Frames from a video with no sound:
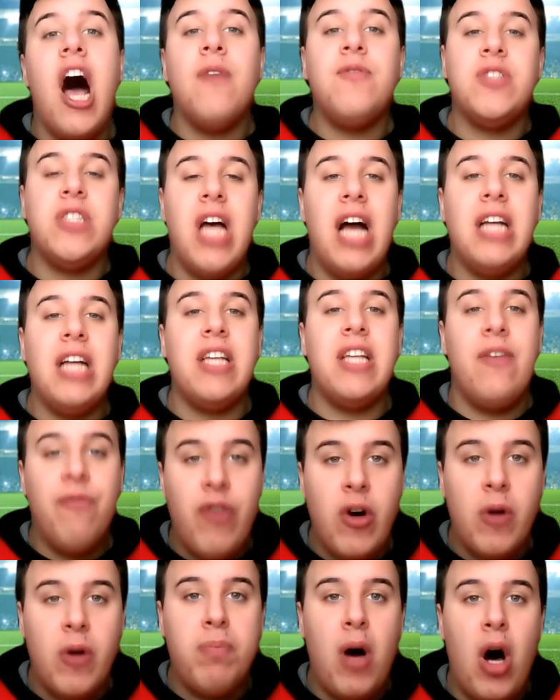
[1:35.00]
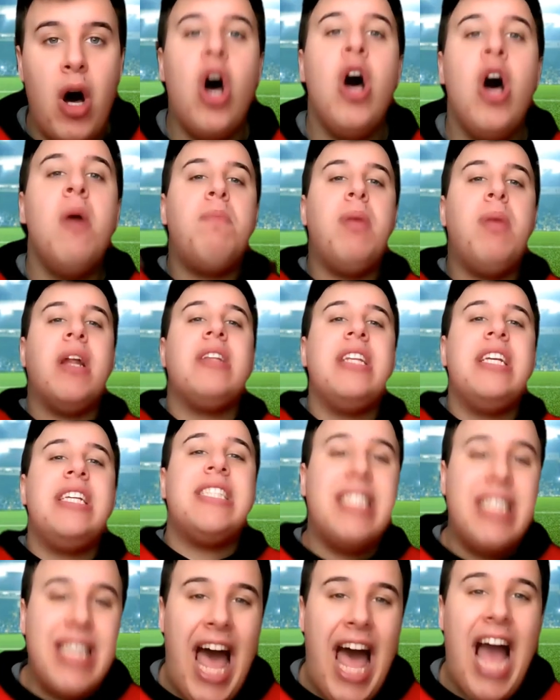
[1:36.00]
offsides in football, but at
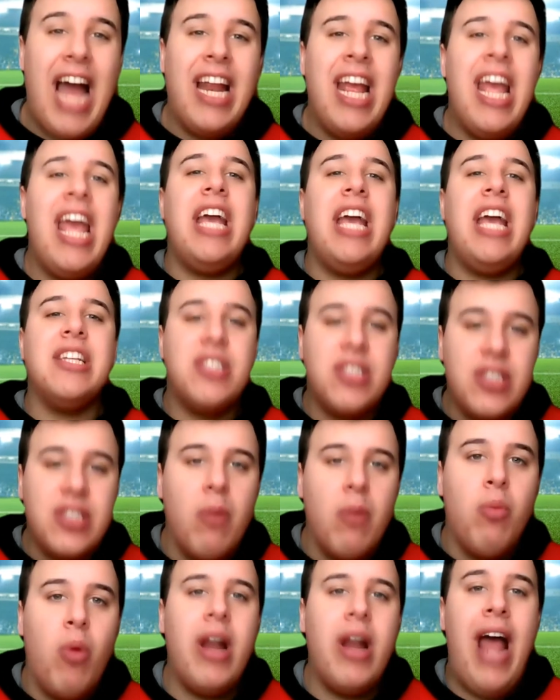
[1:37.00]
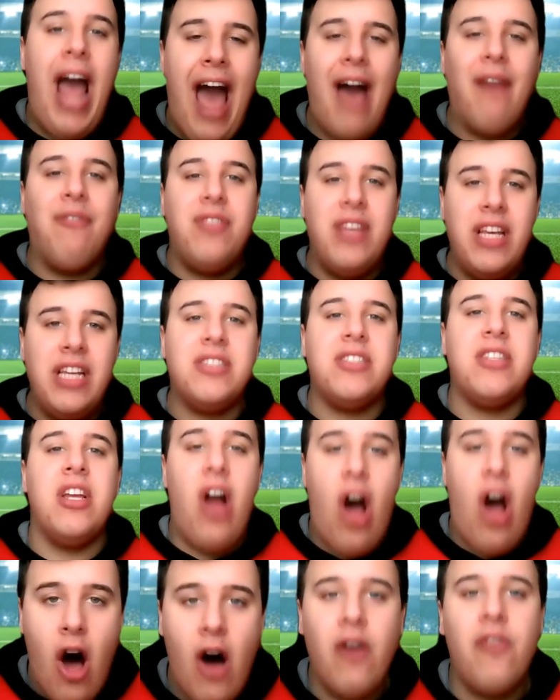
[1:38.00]
least that is somewhat half
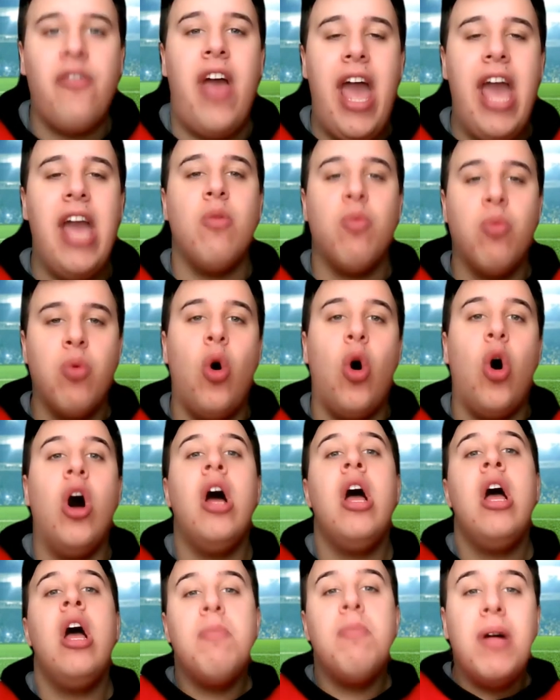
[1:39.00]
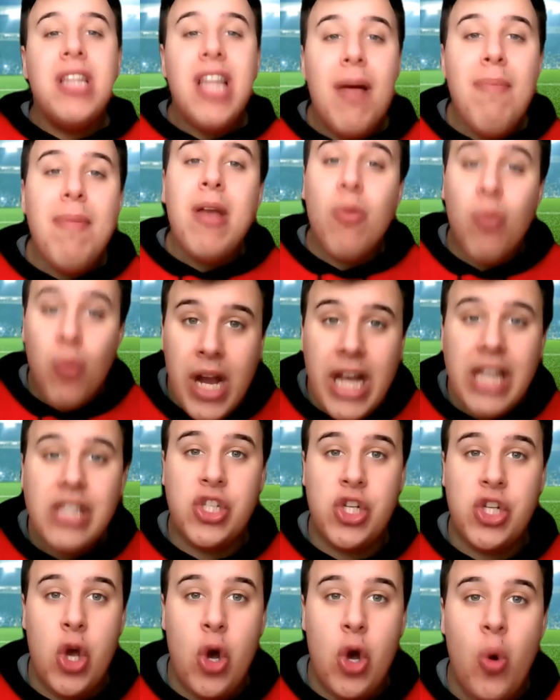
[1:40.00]
decent of a rule. But let me
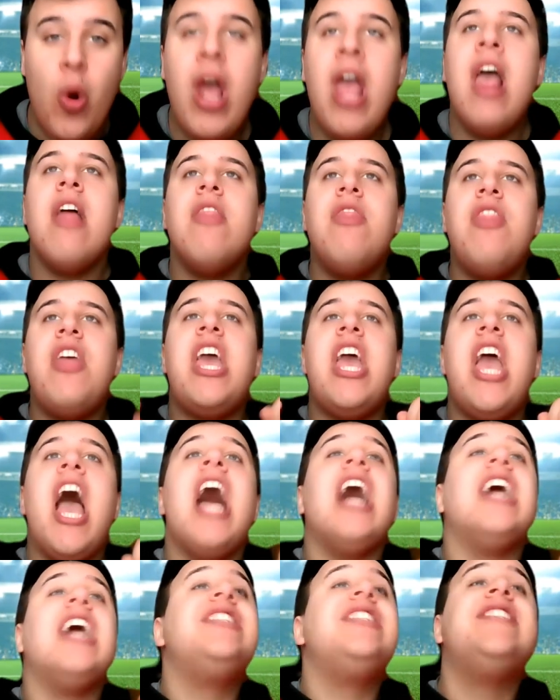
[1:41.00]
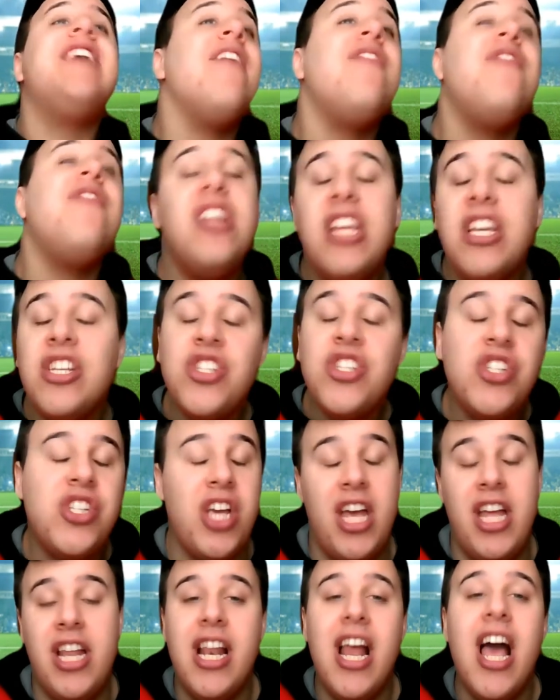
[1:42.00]
read you the
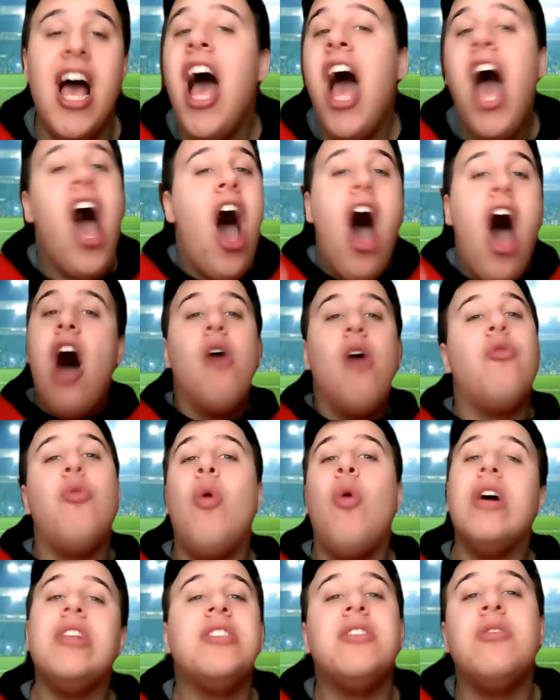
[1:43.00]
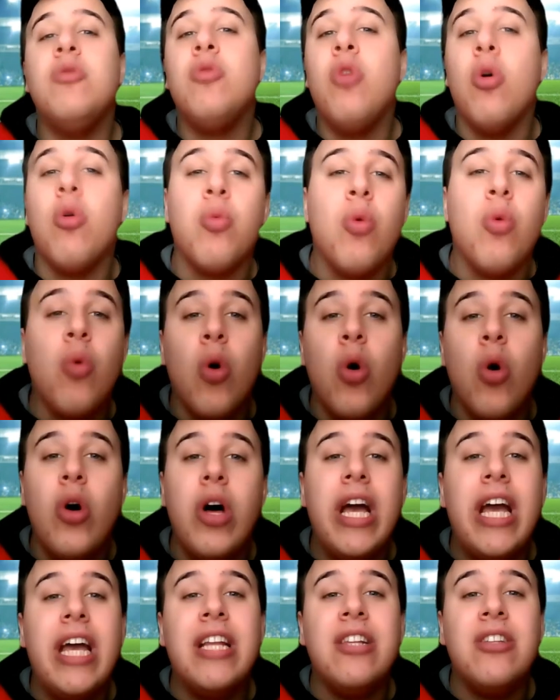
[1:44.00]
definition of what the
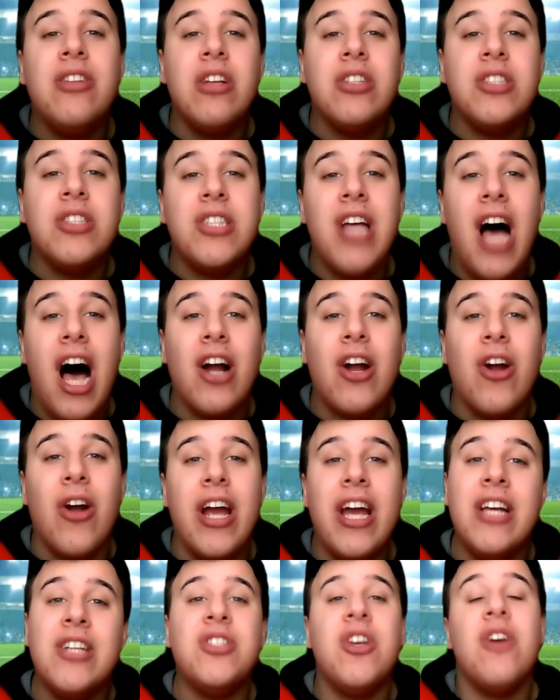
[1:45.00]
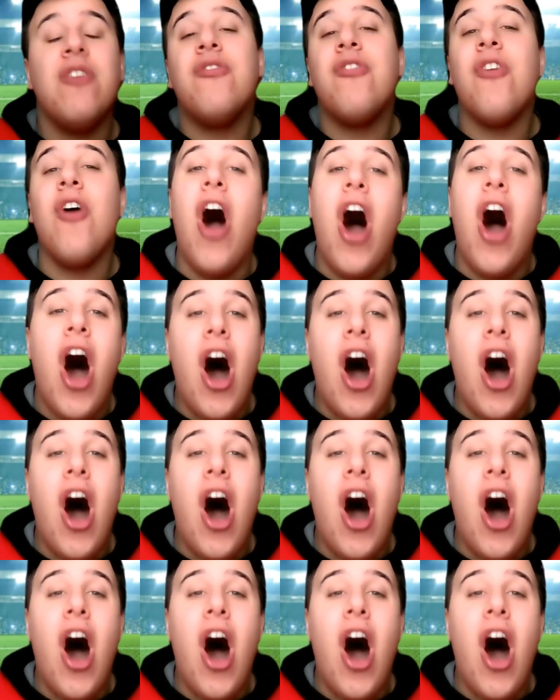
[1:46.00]
rule in soccer is for